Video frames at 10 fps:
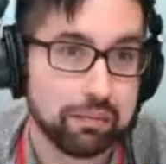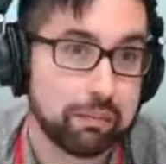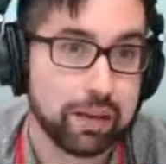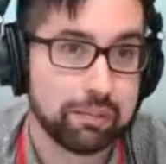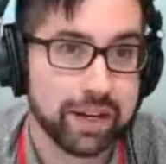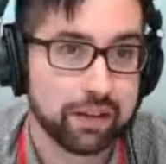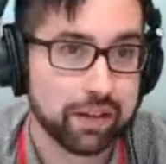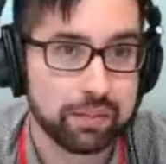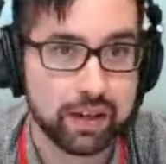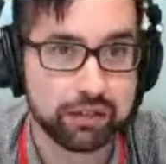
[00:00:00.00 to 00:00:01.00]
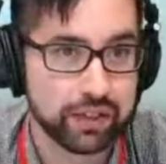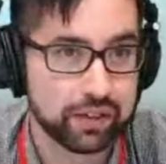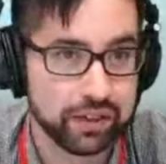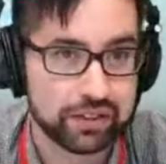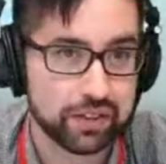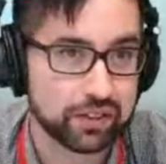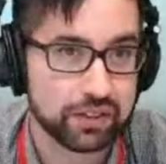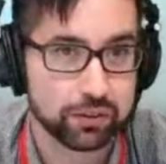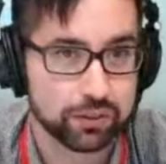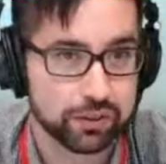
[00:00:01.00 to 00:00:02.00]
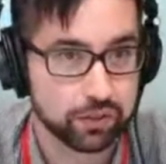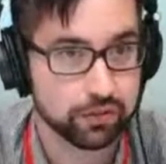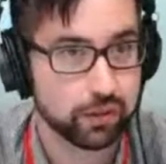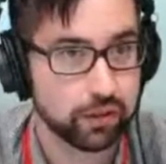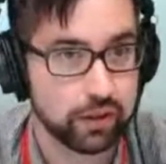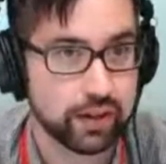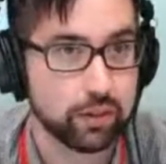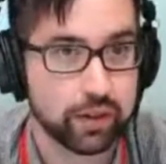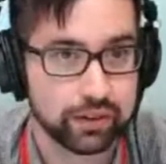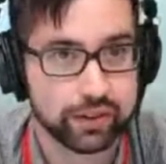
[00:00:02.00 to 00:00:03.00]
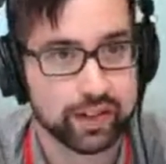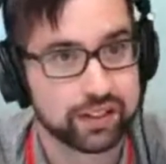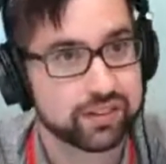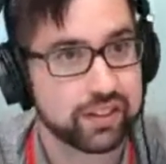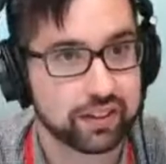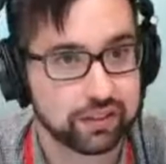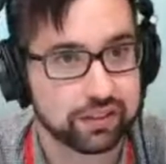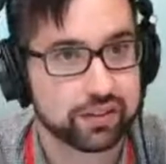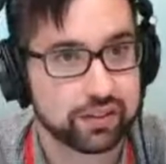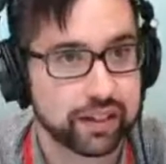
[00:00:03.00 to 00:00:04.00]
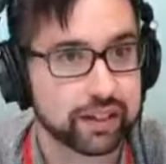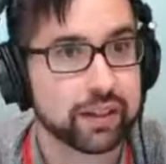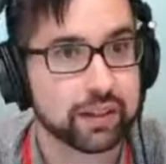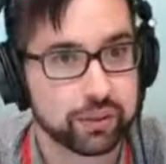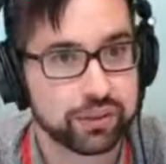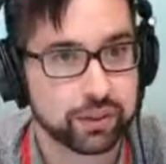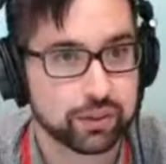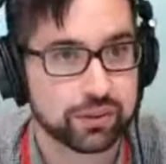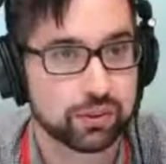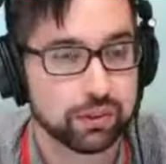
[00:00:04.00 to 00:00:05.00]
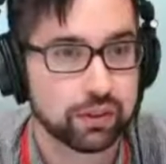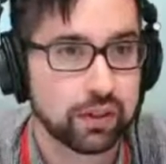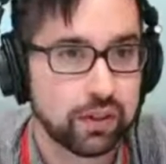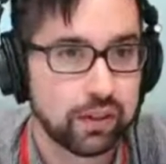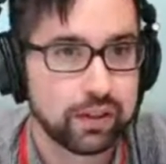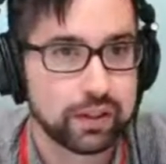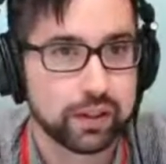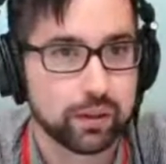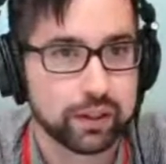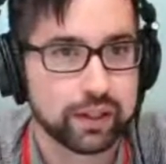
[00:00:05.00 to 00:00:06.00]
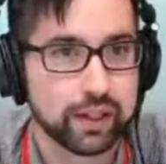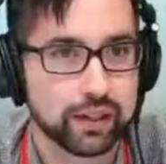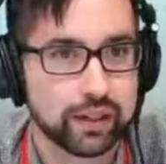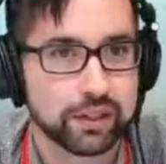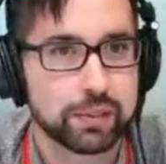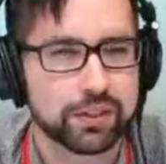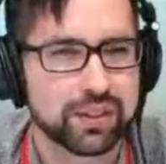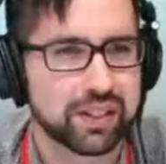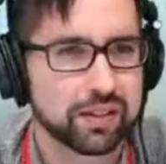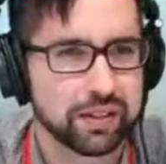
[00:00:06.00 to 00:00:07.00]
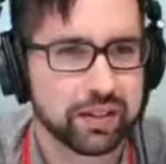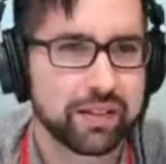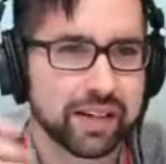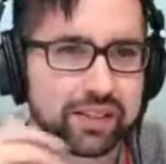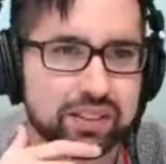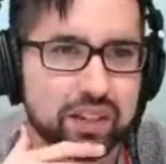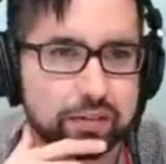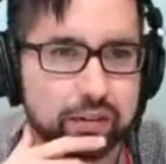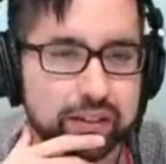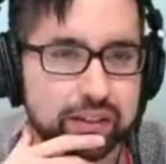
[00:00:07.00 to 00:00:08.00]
But man, if I'm heavily invested in SQL Server and I want the nice things that I get with SQL Server, again, especially the advanced stuff, right?